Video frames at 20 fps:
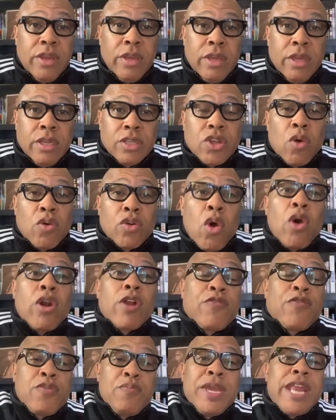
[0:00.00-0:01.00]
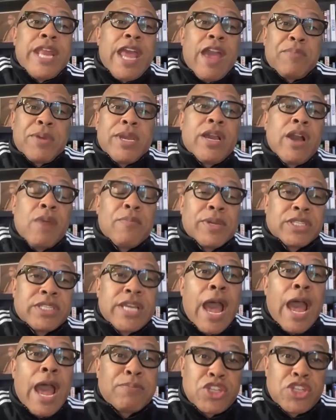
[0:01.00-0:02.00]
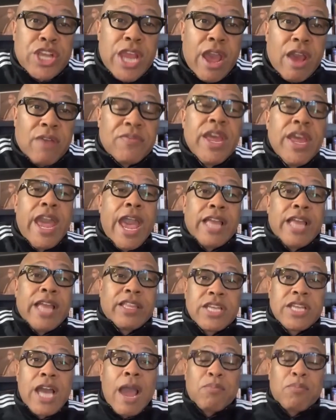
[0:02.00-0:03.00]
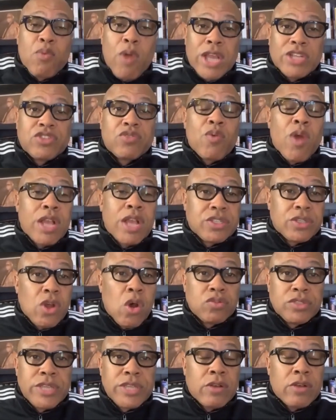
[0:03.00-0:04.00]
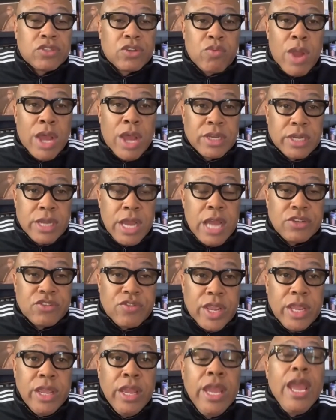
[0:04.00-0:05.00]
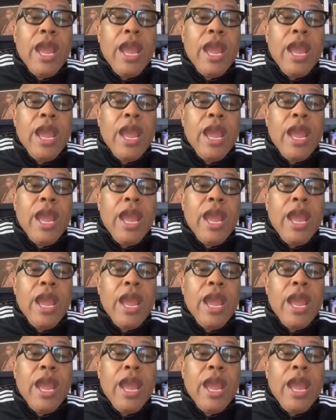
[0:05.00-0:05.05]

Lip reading: So in order for me to have become a top chef at the top restaurants and hotels around the country,